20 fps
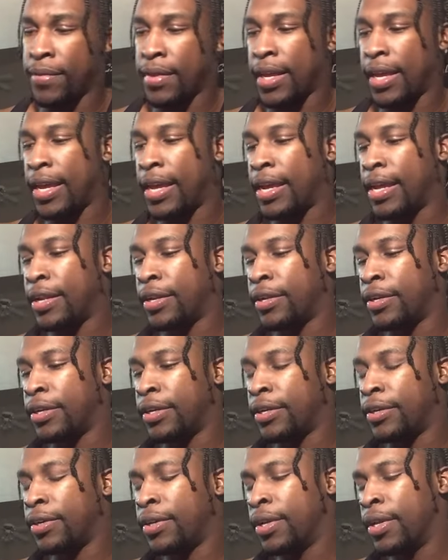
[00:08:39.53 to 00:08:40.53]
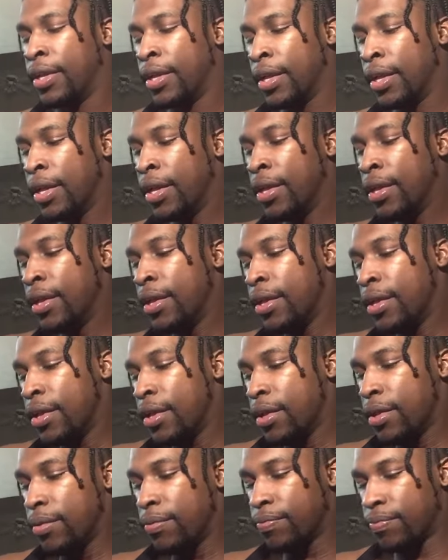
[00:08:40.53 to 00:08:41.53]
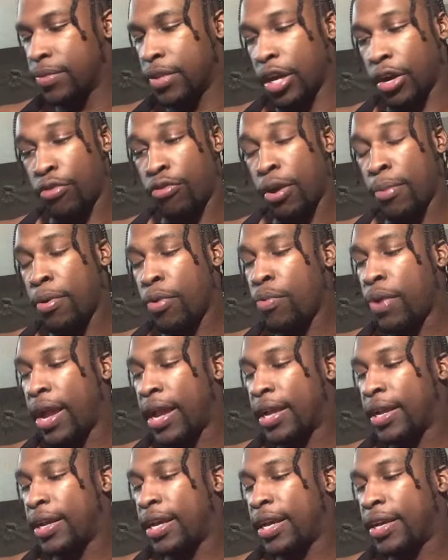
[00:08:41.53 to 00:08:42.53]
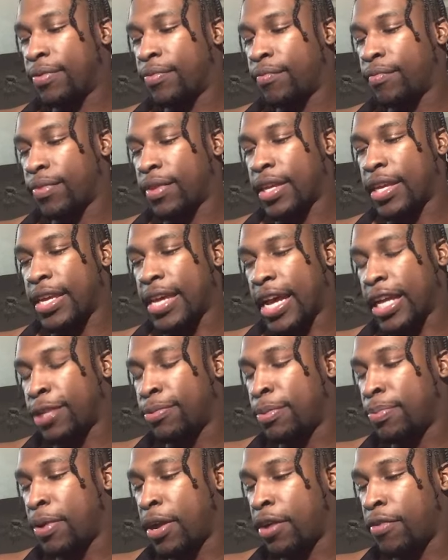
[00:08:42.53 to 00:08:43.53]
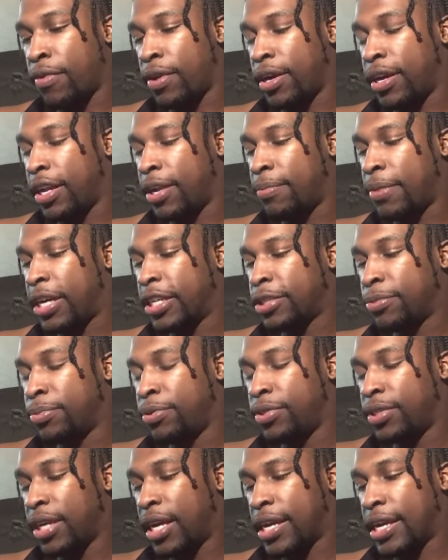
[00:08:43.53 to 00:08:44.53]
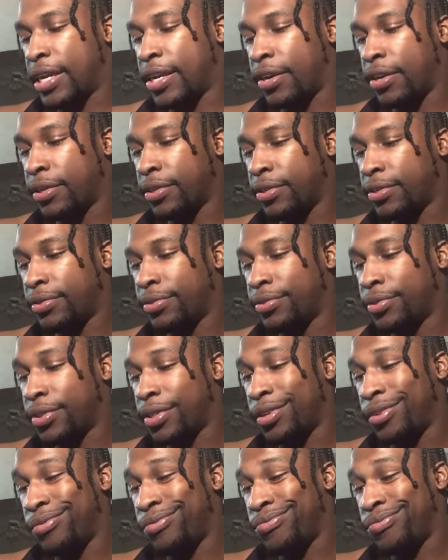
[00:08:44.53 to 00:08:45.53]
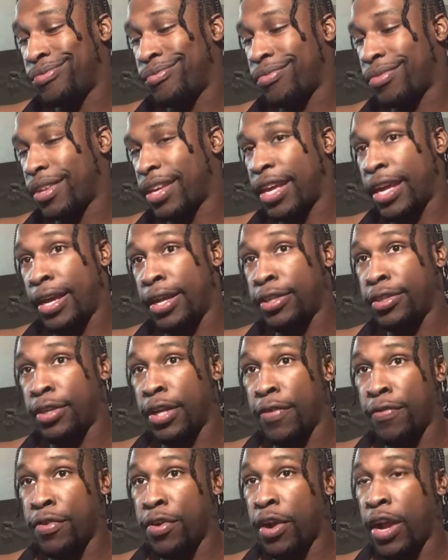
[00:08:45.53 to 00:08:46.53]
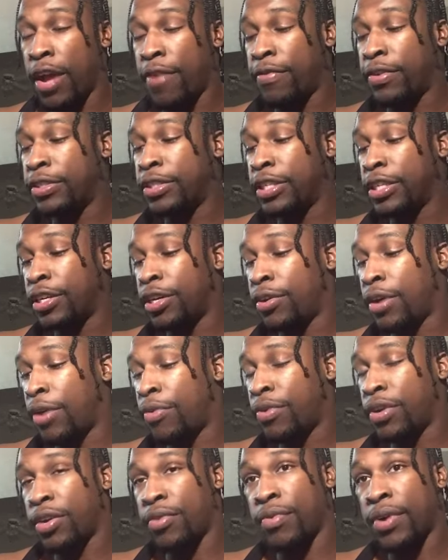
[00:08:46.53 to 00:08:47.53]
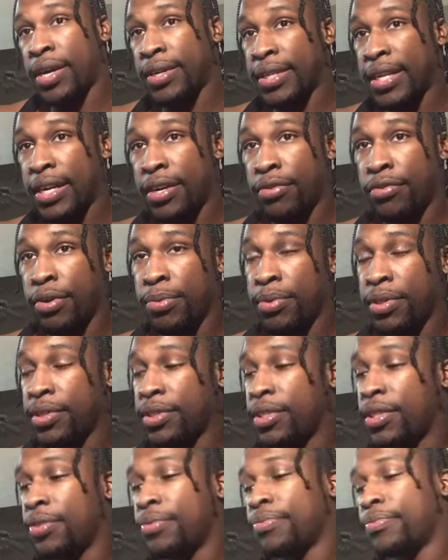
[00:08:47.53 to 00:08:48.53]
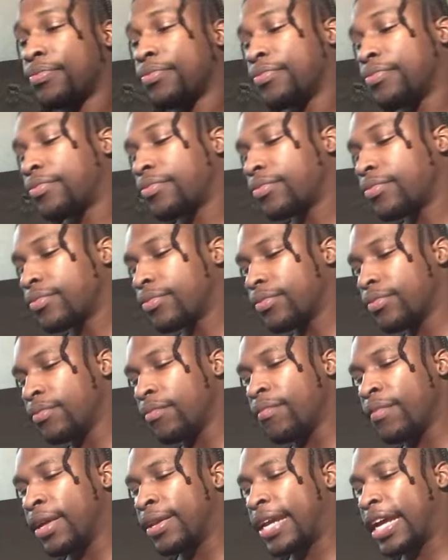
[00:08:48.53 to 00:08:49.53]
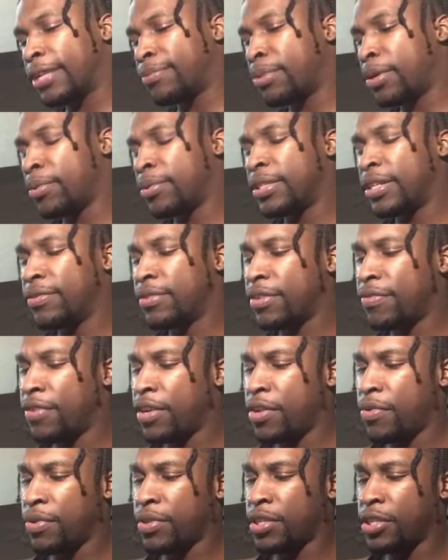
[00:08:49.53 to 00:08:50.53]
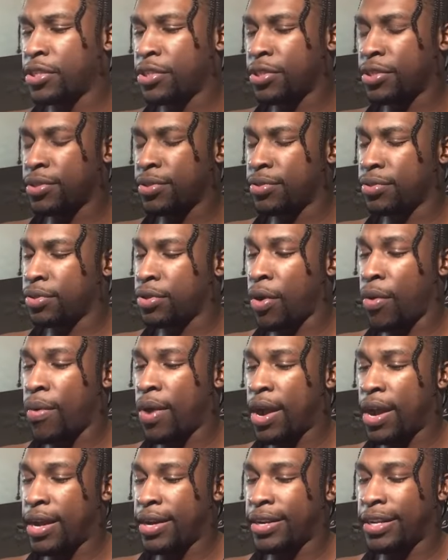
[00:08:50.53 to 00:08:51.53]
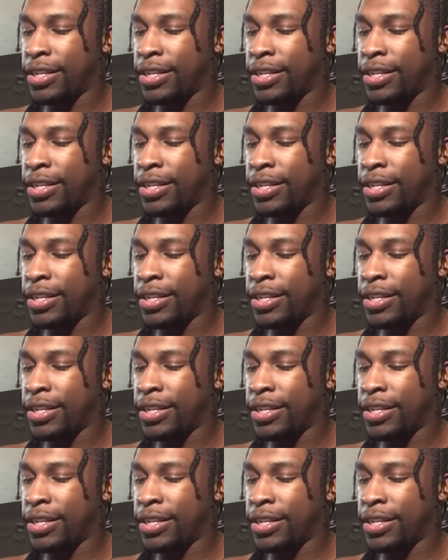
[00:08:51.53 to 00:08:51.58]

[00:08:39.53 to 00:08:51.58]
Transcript: The equipment awakening, he has to be paired with another Majin Buu Saga character. So, and if you don't have Vegito, I want to rock that equipment. So that's pretty much it with the video with this Gohan.